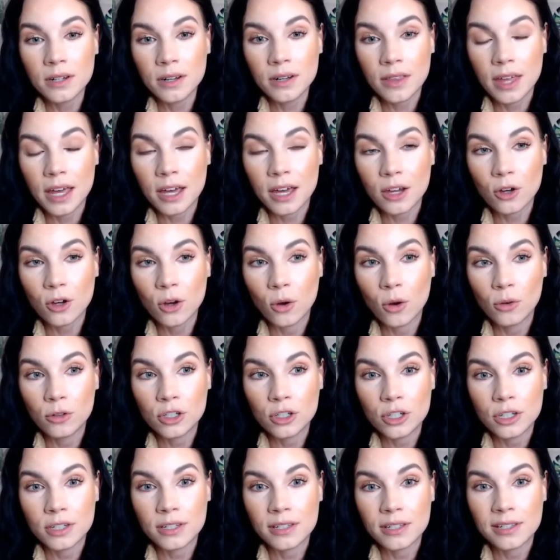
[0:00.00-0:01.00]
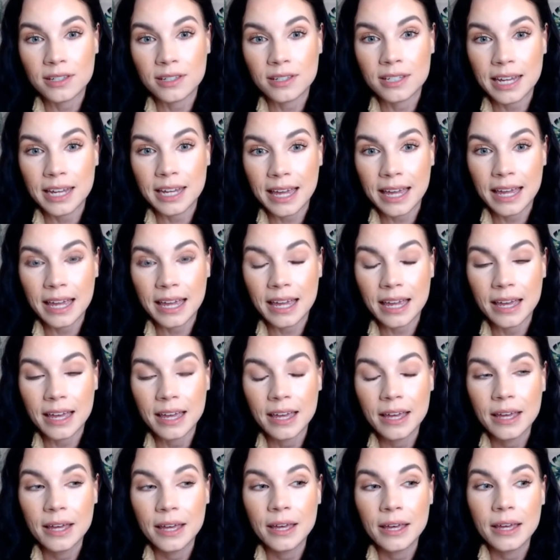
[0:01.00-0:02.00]
that coaches stay
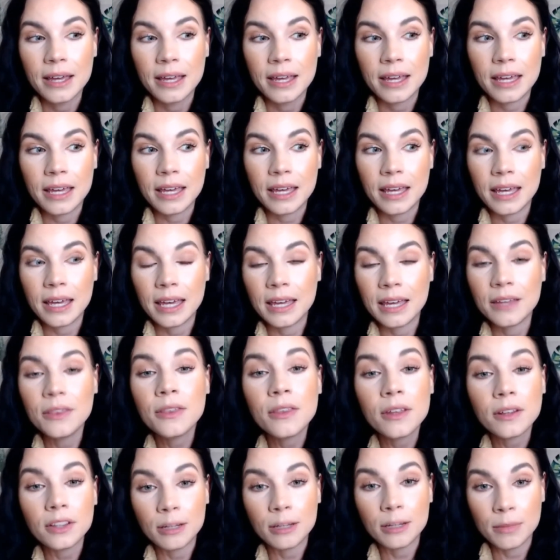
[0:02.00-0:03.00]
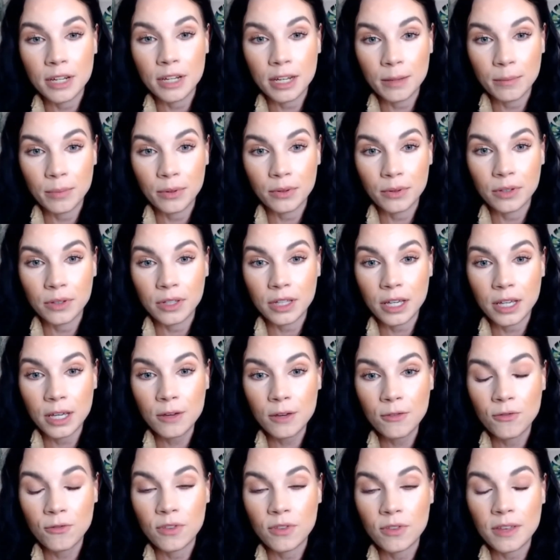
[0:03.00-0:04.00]
in the limiting
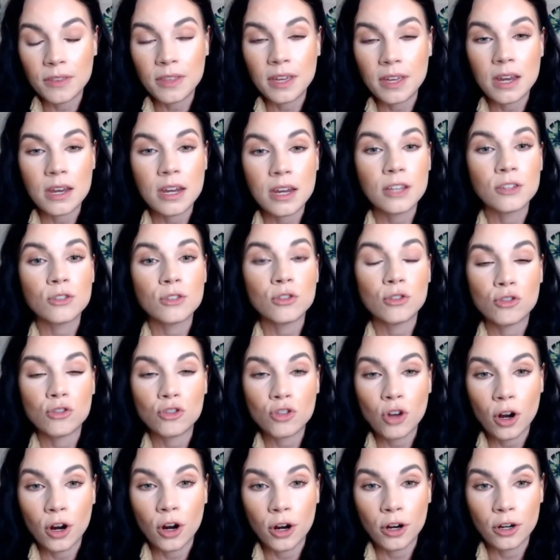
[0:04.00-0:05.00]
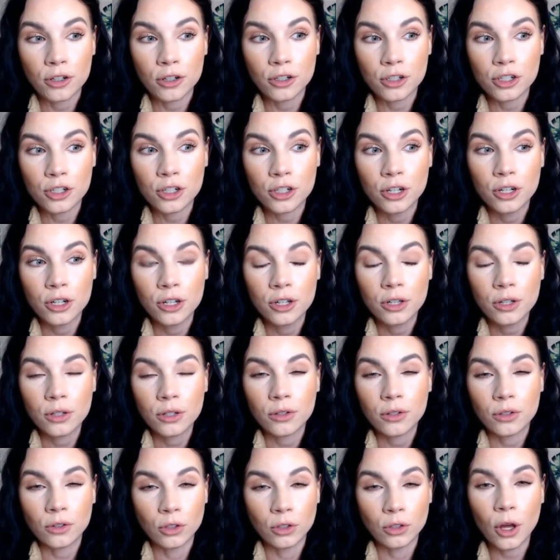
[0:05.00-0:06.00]
belief that they need to charge
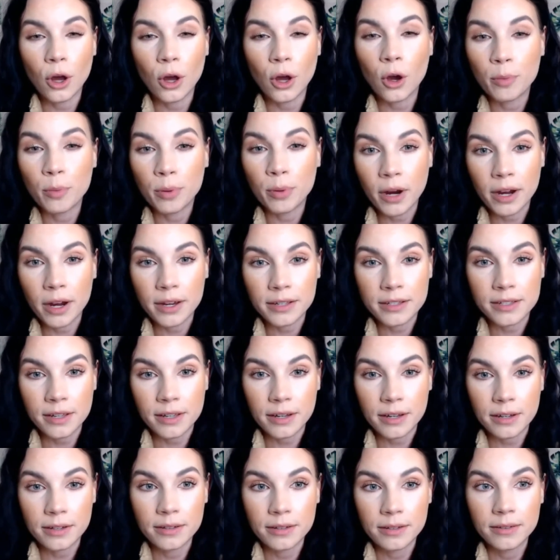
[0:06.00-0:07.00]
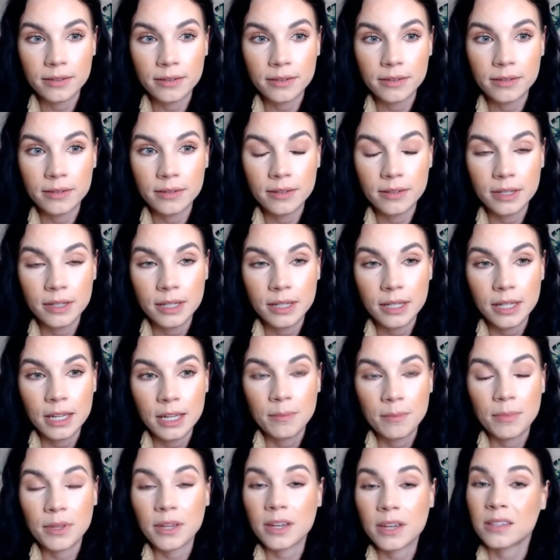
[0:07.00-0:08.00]
low pricing.
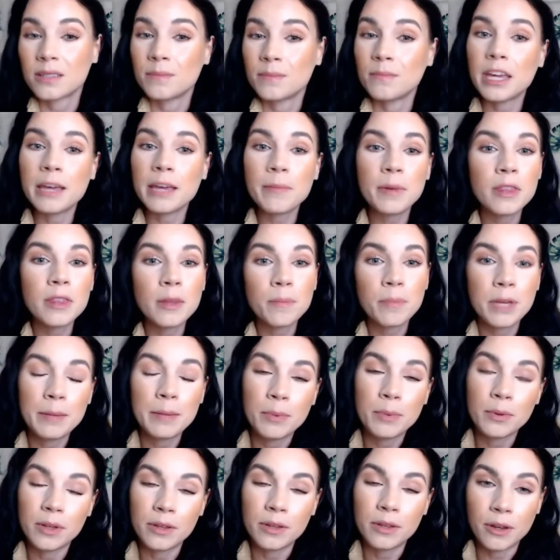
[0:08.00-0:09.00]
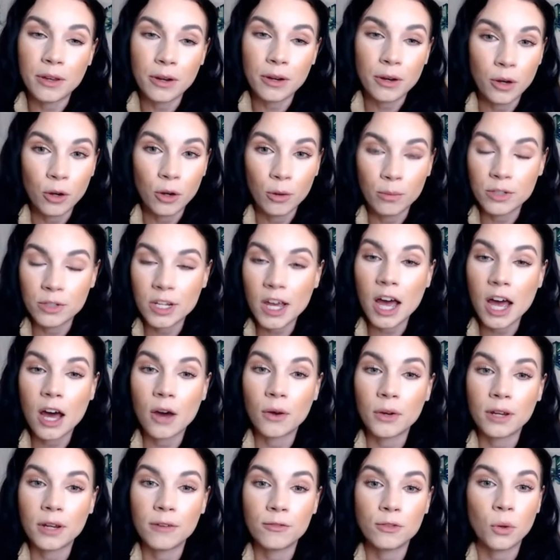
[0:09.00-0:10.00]
Because maybe the people in their
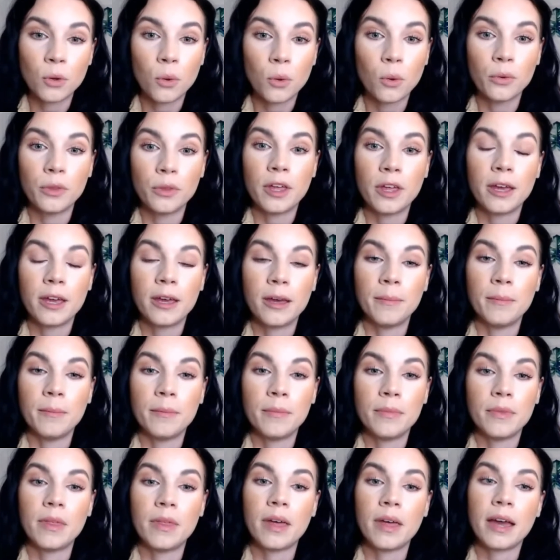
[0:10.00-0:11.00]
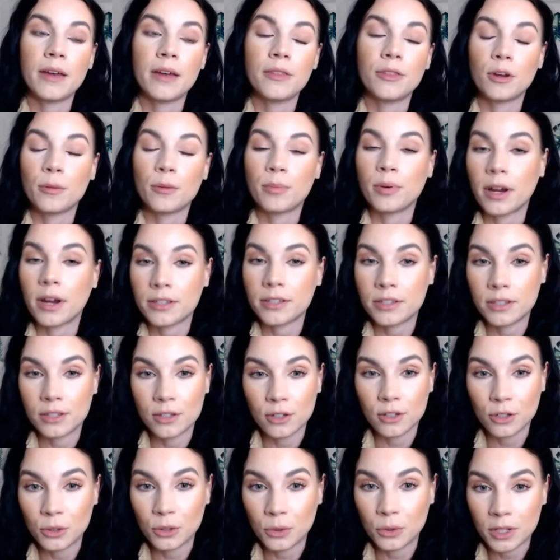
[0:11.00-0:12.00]
hometown have told them that their prices
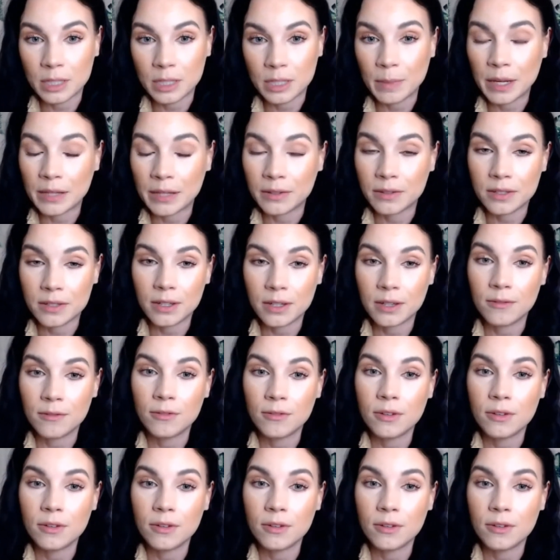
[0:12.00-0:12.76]
are too expensive.